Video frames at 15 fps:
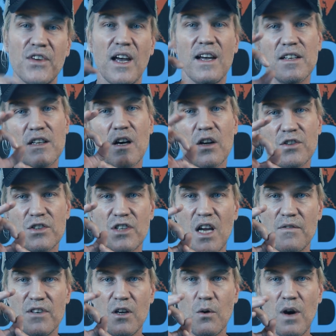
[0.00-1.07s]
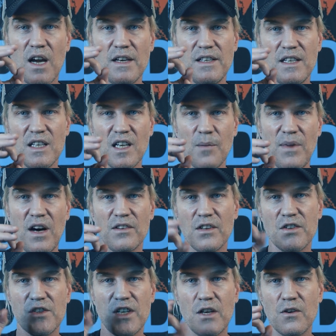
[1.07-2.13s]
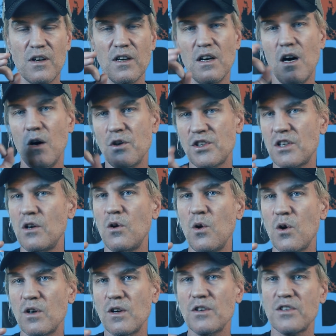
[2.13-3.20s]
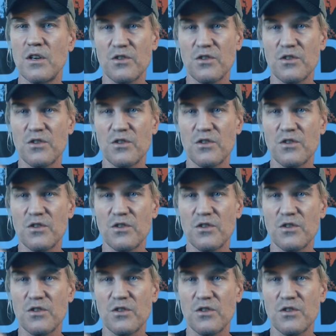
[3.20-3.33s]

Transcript: Scientologists have no idea about the secret OSA orders.